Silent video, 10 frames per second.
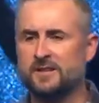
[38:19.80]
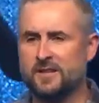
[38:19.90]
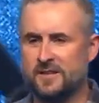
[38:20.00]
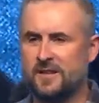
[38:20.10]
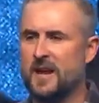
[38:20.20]

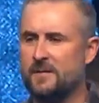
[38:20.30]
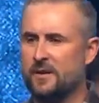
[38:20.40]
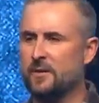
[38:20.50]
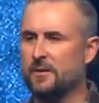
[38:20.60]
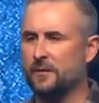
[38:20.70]
to save
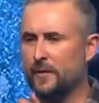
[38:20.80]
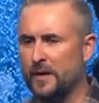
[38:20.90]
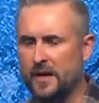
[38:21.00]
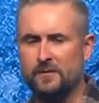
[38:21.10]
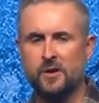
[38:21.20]
you, to
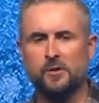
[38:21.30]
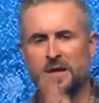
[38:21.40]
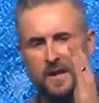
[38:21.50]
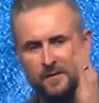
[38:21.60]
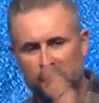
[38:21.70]
forgive you, to
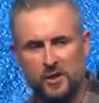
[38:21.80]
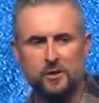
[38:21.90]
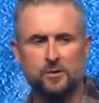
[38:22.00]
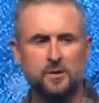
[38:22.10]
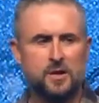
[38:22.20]
give
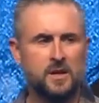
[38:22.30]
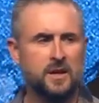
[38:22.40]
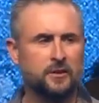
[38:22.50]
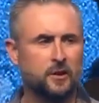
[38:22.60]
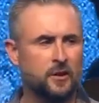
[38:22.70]
you
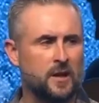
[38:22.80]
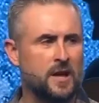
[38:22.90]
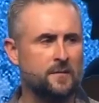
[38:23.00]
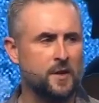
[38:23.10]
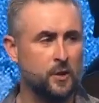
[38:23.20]
eternal
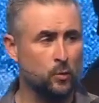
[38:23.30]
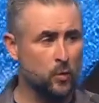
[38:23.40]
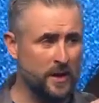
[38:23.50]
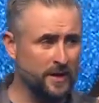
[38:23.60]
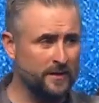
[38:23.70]
life, and you're
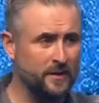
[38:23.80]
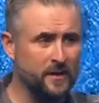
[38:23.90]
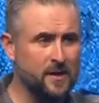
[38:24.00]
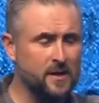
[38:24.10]
willing to